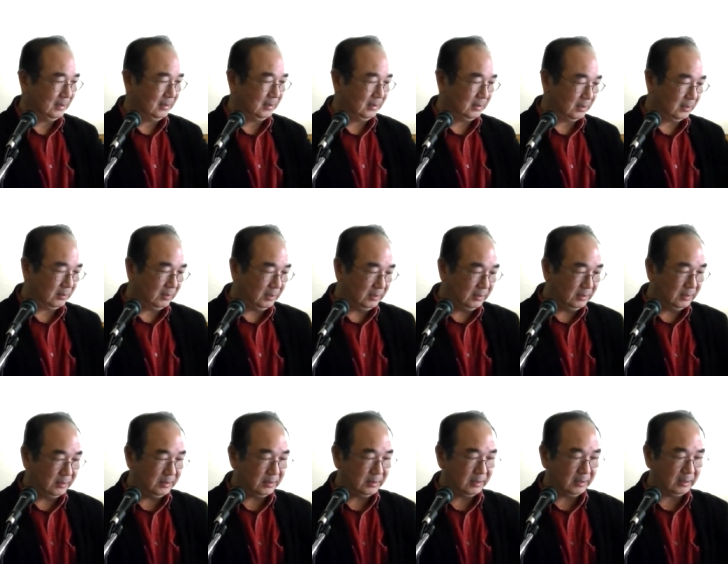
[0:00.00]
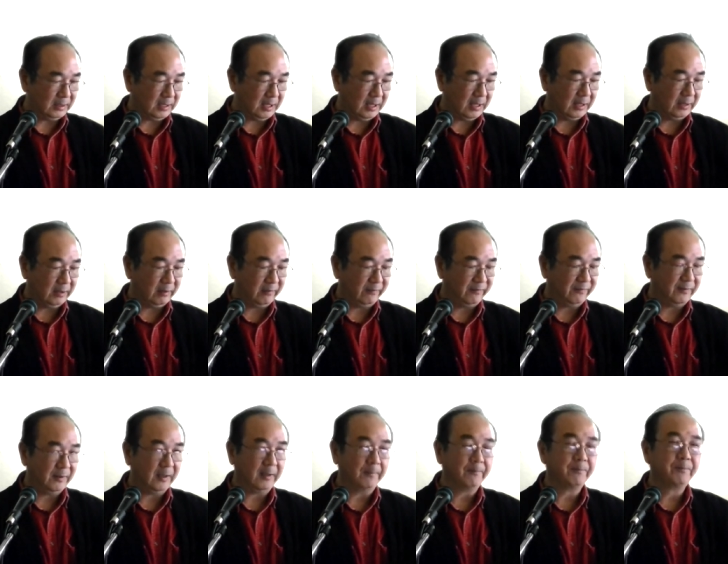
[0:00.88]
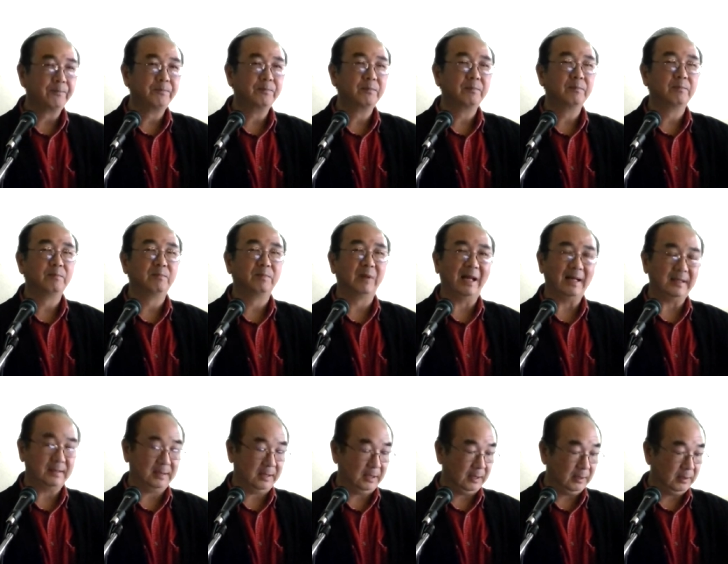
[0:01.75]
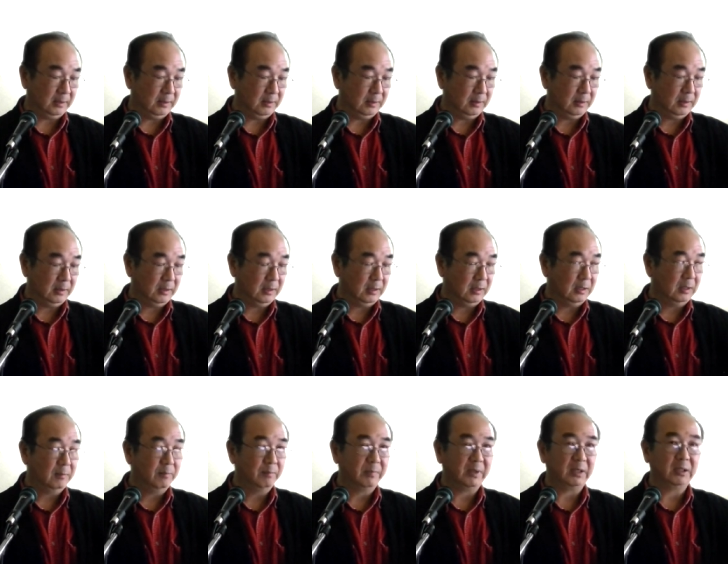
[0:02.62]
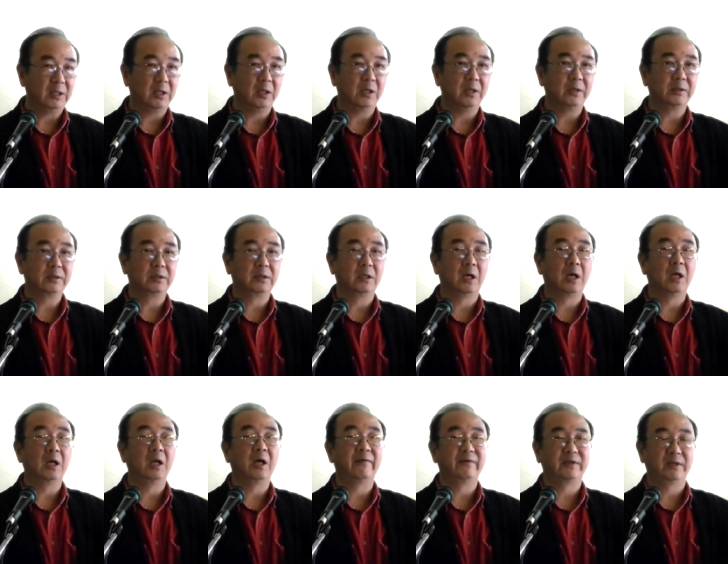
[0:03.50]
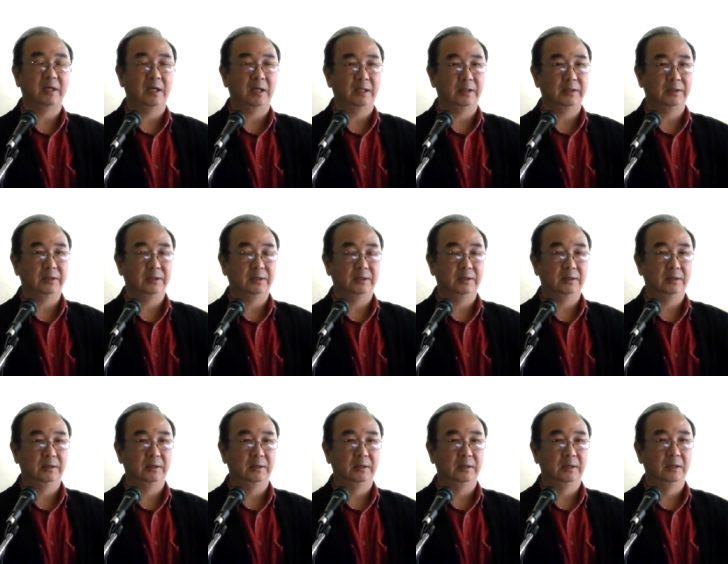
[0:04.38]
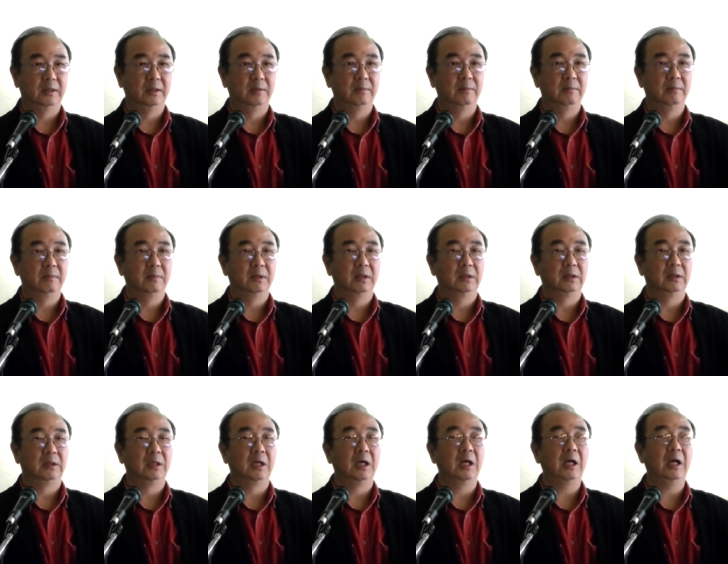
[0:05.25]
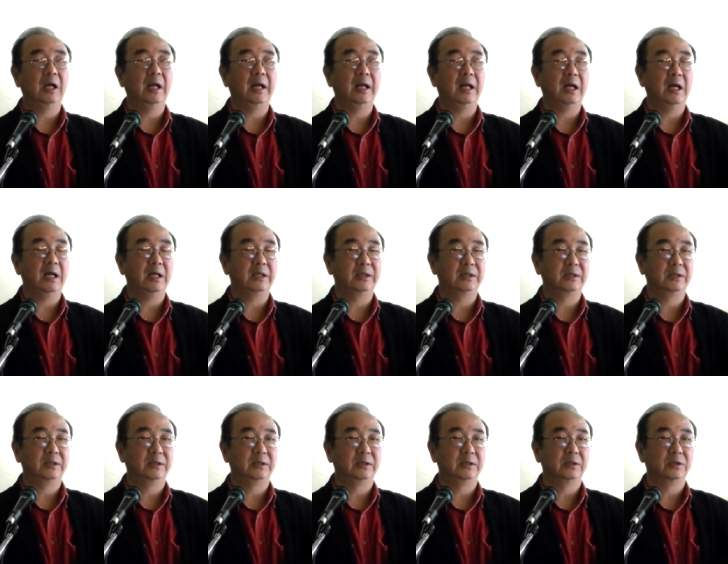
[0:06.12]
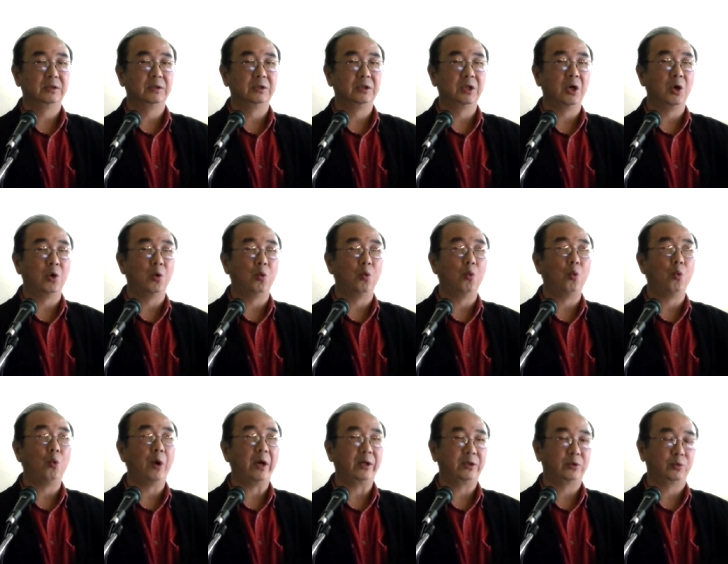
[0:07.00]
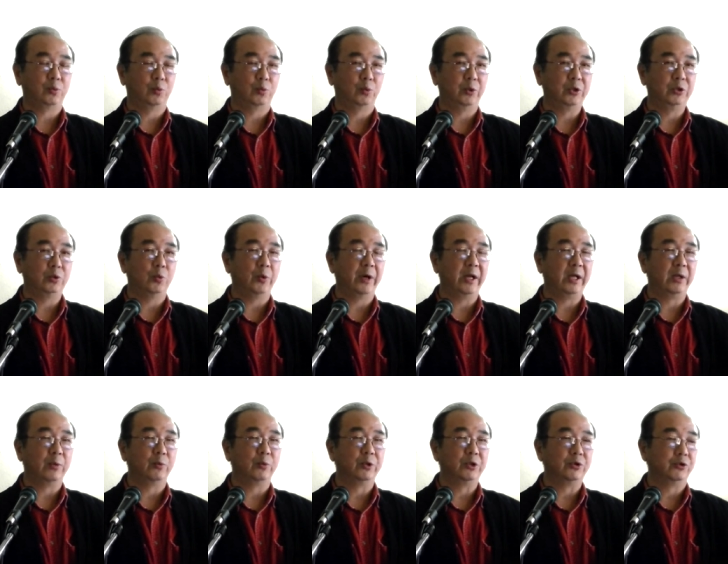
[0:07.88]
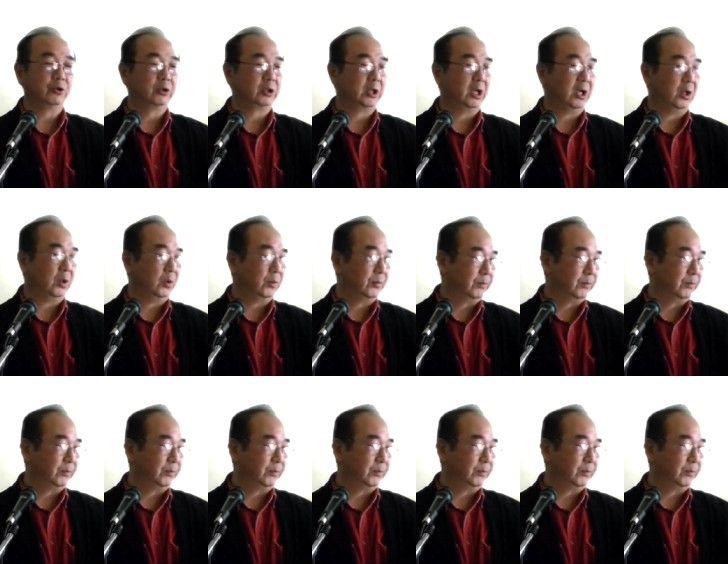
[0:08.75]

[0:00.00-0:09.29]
So this is a kind of uh, blessing because God loves us. God let us know what which way we should go.